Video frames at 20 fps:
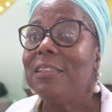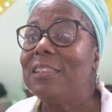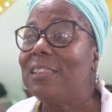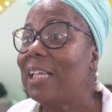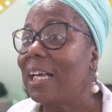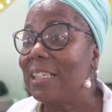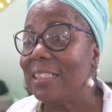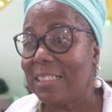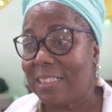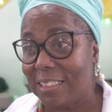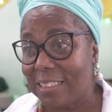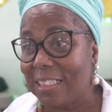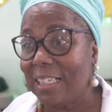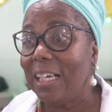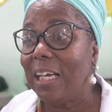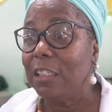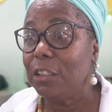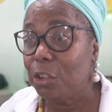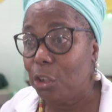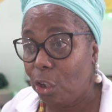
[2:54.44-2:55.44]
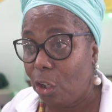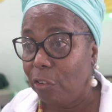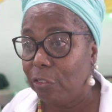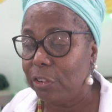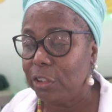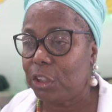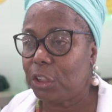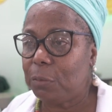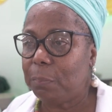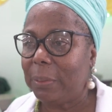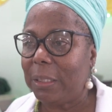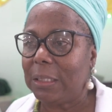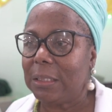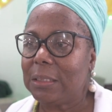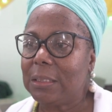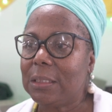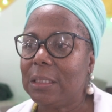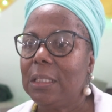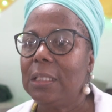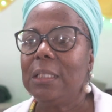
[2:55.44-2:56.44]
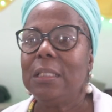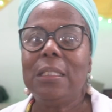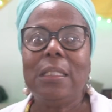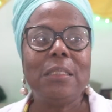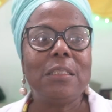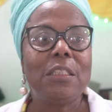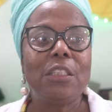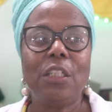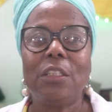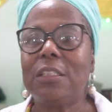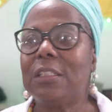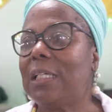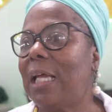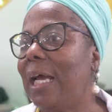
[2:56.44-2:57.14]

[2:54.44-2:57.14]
that's a nourishment. It's just,